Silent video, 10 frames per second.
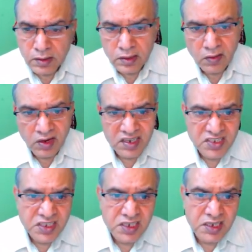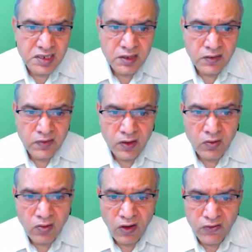Now let us see the
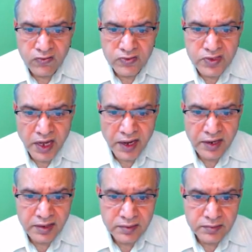value of sine